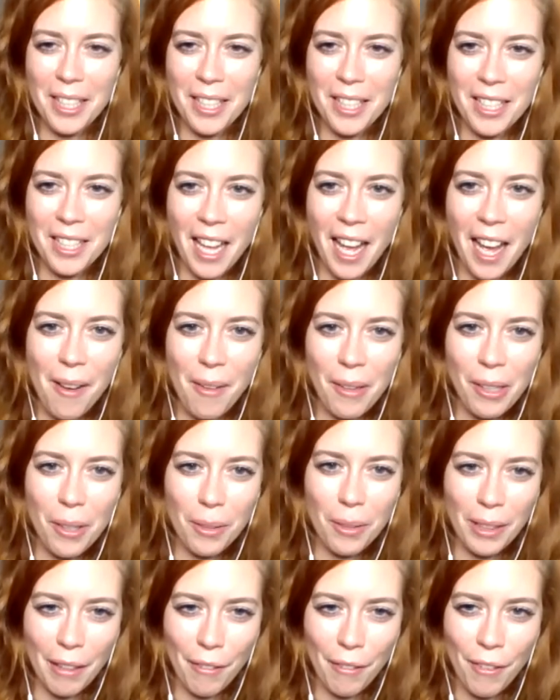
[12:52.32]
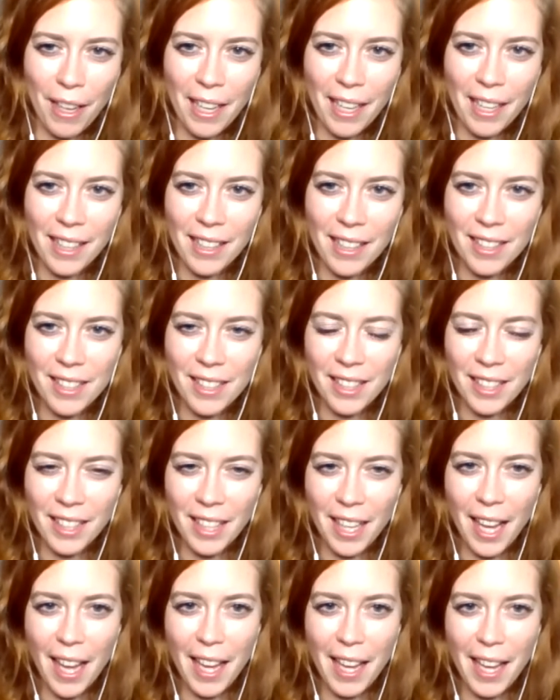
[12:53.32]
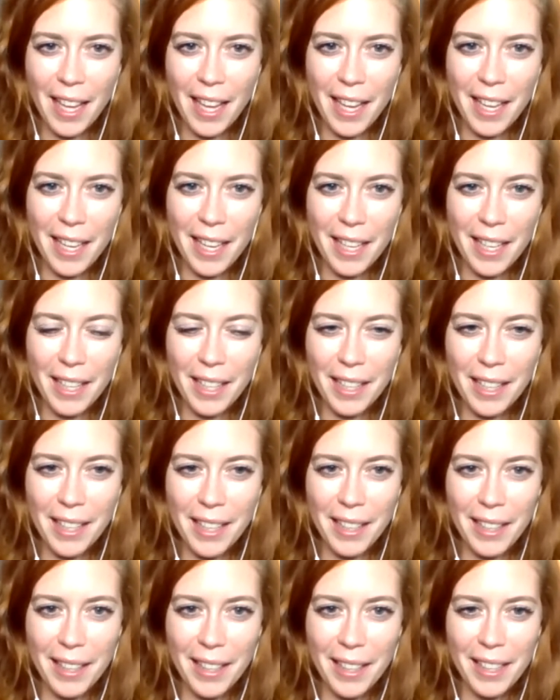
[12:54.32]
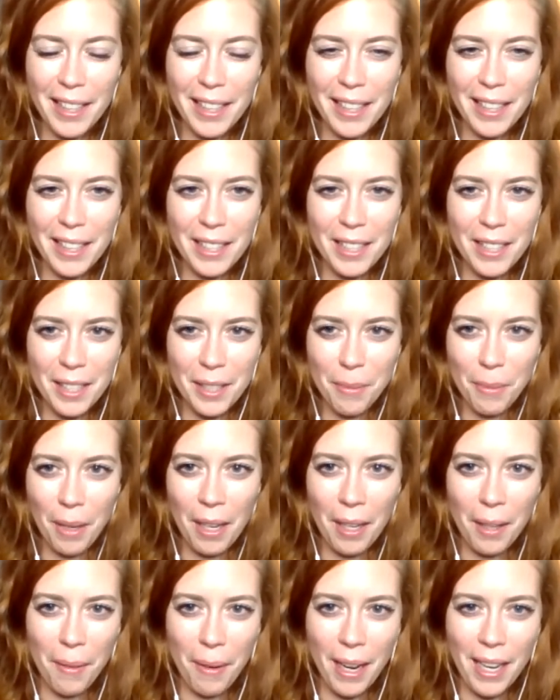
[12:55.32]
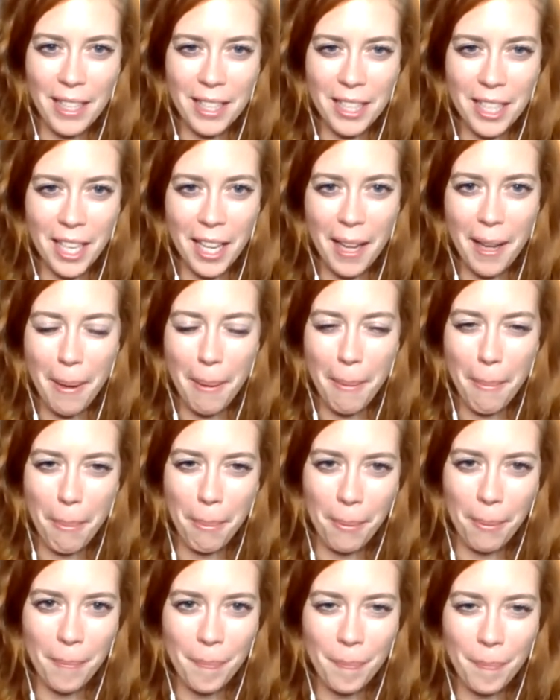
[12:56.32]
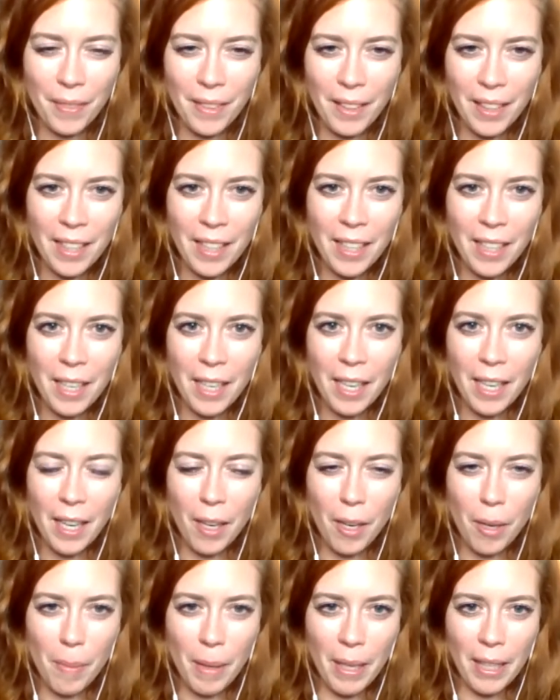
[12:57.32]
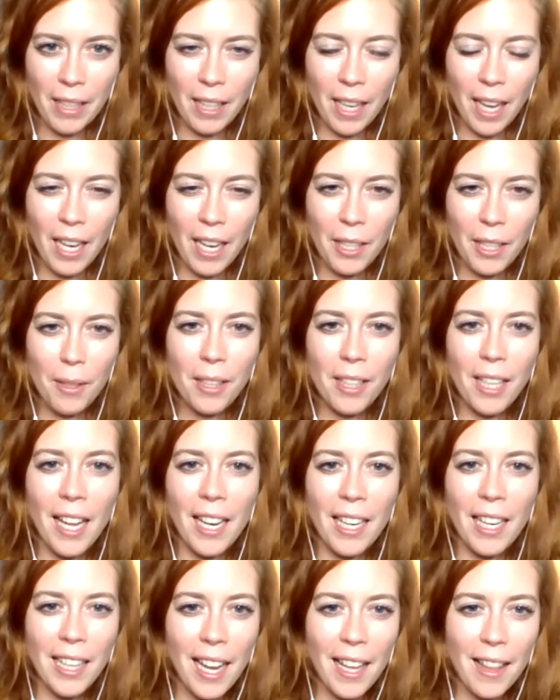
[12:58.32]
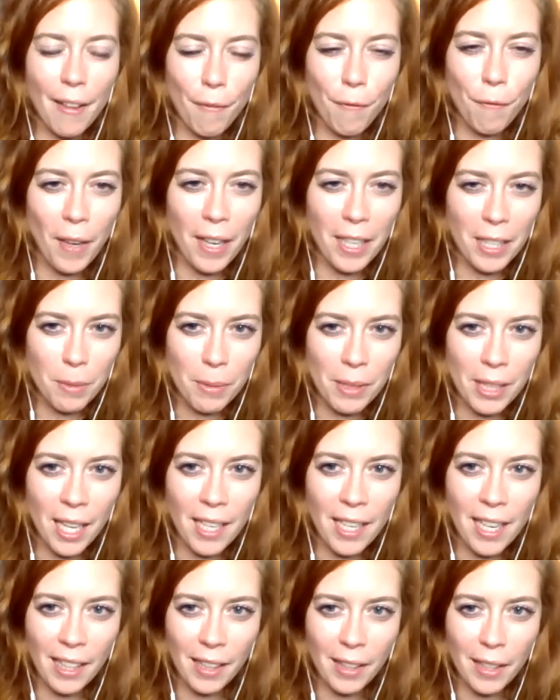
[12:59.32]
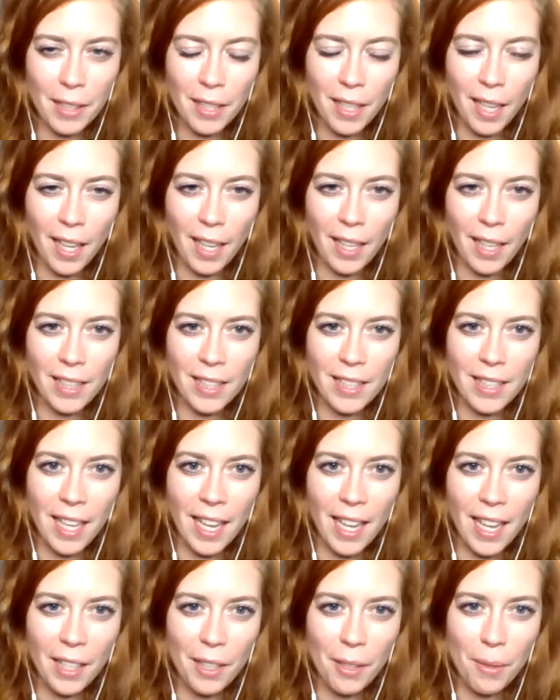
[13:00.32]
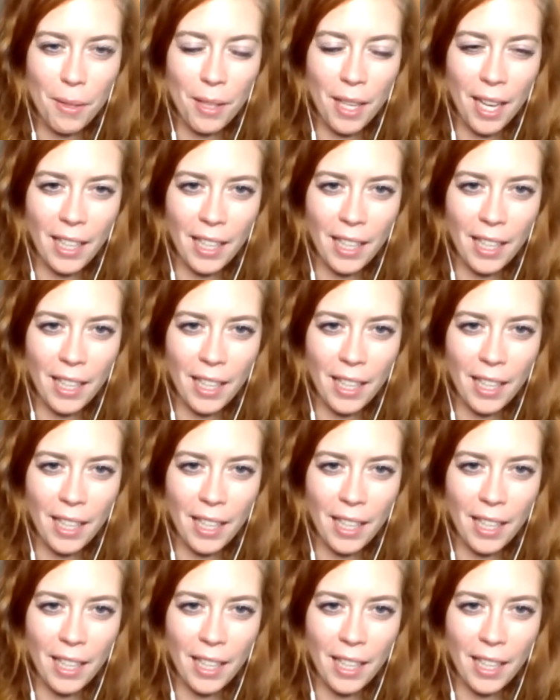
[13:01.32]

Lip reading: now an OnlyFans. Yes. Where do I tip? Oh my God. Are you the kind of guy that fucks with that necklace on? Are you that guy?